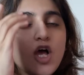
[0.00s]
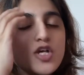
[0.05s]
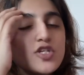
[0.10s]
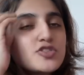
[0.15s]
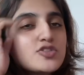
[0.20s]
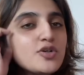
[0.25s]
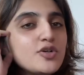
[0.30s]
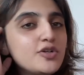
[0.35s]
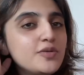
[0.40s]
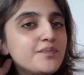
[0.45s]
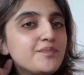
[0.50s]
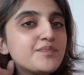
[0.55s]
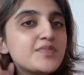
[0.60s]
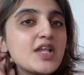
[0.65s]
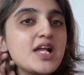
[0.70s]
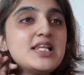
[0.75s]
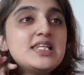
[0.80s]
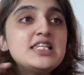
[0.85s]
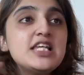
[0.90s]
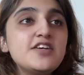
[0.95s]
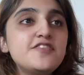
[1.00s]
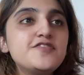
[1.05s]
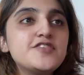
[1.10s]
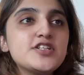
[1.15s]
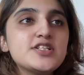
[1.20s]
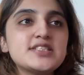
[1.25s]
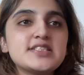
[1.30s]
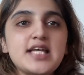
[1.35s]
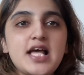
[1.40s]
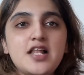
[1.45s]
So lift
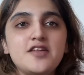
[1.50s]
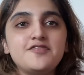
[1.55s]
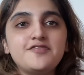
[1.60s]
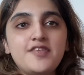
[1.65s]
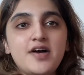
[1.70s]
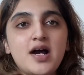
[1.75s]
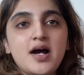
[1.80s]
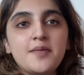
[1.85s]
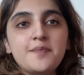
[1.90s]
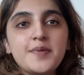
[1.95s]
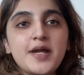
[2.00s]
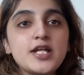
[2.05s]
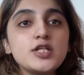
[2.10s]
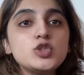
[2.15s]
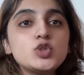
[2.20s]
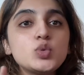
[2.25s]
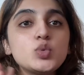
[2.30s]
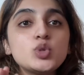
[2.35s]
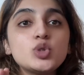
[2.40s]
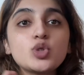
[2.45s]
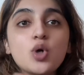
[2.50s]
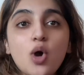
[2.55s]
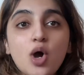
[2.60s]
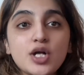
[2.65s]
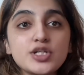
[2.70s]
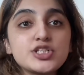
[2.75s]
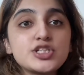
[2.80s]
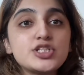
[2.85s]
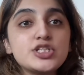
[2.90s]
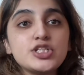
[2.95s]
yourself up and do
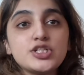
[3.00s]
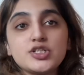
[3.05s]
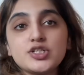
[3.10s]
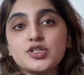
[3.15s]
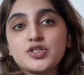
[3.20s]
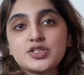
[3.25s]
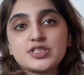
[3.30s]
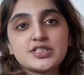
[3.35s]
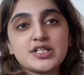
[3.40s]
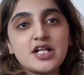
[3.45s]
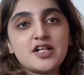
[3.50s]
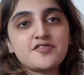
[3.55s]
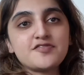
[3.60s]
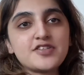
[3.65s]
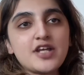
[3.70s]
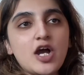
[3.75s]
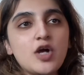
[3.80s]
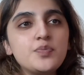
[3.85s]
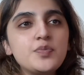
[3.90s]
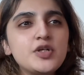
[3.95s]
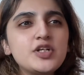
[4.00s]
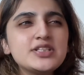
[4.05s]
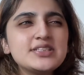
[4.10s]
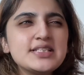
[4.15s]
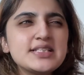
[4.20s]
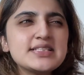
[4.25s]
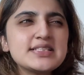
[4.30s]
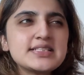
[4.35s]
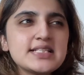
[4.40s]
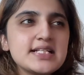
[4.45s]
not tear yourself down, because
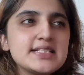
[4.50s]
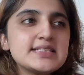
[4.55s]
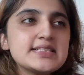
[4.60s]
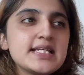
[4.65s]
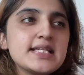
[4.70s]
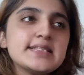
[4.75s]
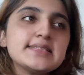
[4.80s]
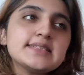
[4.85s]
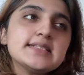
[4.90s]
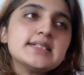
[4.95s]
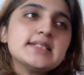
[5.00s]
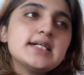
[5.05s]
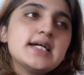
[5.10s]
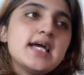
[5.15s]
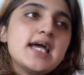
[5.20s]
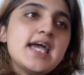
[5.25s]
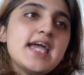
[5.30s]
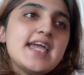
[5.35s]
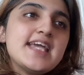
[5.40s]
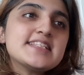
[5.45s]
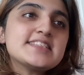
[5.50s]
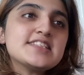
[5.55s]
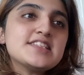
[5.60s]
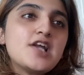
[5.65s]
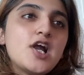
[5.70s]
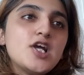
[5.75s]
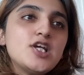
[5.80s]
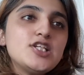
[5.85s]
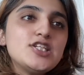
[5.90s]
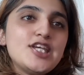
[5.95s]
it's in
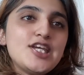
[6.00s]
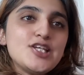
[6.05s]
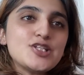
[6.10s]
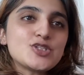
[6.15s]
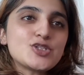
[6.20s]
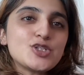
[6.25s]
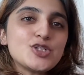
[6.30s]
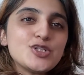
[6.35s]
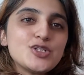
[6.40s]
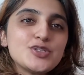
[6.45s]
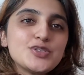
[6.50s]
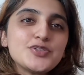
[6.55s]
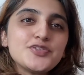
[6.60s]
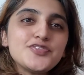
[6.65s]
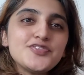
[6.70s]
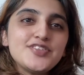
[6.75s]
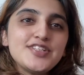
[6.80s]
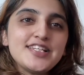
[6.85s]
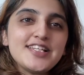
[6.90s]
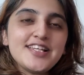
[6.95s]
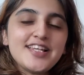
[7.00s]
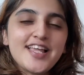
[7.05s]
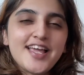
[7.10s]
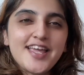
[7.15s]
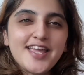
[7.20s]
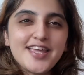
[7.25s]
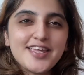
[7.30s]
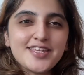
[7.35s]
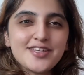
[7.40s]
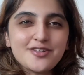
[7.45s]
our nature to feel
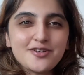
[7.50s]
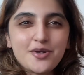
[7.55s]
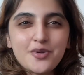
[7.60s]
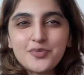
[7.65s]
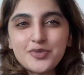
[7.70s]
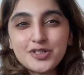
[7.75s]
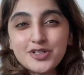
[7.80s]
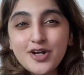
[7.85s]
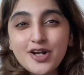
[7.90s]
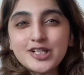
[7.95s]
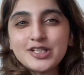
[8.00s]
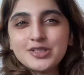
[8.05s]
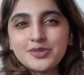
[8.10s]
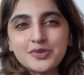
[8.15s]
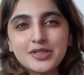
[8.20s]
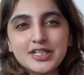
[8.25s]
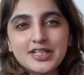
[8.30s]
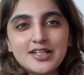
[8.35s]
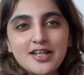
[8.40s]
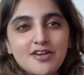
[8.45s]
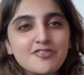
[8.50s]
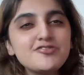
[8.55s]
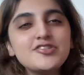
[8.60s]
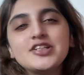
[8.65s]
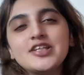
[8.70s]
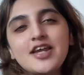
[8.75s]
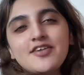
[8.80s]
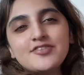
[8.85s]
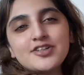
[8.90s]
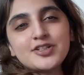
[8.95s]
like, you know, we're not doing enough. We're
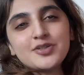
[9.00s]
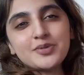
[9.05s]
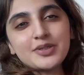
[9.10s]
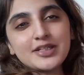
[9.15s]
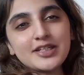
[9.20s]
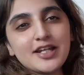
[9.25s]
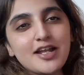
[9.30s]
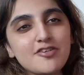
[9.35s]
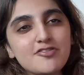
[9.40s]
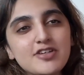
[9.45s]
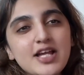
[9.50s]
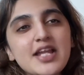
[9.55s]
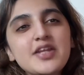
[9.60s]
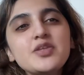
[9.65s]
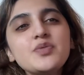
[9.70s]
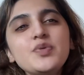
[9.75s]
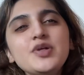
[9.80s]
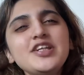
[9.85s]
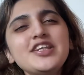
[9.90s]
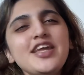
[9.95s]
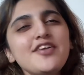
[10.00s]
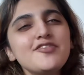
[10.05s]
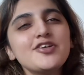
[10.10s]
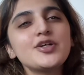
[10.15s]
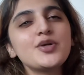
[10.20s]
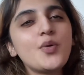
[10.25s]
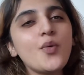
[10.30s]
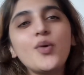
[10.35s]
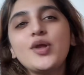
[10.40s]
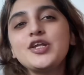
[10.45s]
never doing enough. And we're never
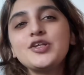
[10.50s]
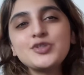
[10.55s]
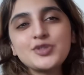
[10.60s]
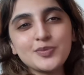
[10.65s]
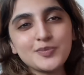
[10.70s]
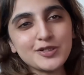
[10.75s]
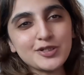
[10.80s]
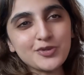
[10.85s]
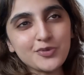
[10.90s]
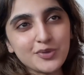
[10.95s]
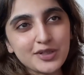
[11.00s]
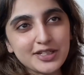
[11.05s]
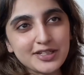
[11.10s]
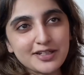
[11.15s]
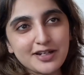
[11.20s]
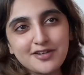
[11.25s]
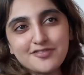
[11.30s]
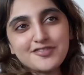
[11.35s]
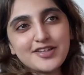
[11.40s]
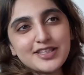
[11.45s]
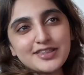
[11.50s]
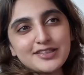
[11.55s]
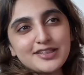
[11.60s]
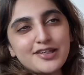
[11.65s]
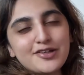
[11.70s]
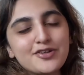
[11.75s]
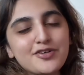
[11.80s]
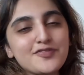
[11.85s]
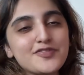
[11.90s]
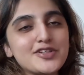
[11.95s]
going to be doing enough at the
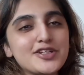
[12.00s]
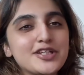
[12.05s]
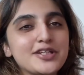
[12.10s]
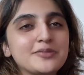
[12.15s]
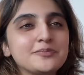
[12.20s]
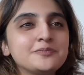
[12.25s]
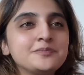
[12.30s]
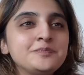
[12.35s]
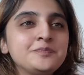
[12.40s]
end of the day.